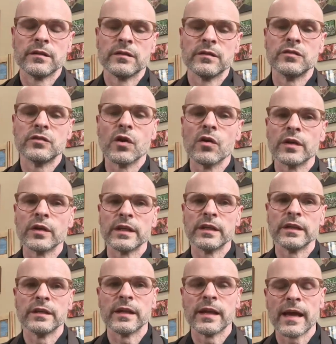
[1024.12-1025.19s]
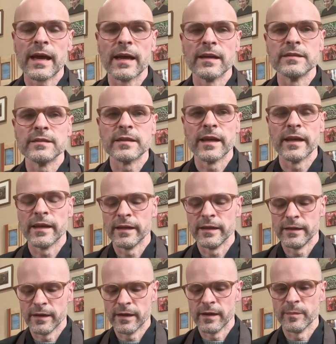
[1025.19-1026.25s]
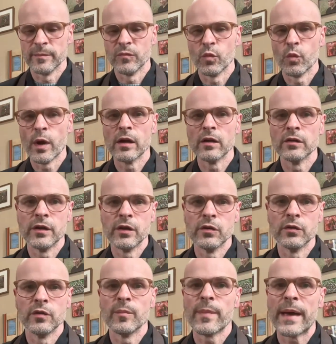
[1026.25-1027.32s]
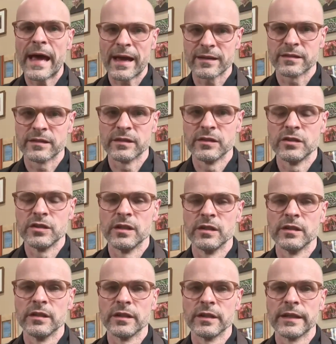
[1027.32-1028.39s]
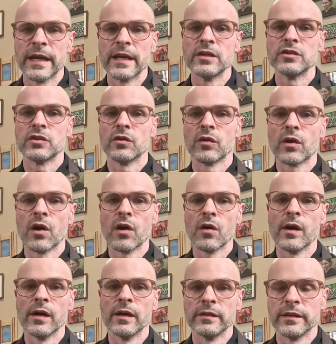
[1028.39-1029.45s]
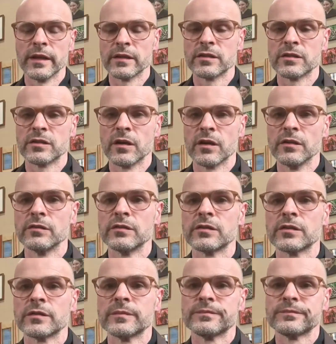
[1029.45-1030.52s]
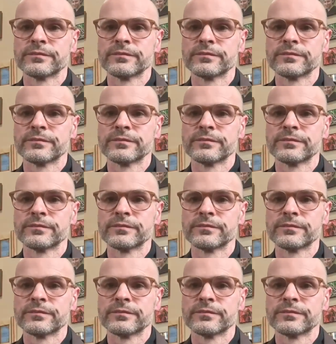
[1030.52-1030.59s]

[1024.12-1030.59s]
Dogen has a well-known passage in the Genjo koan that starts,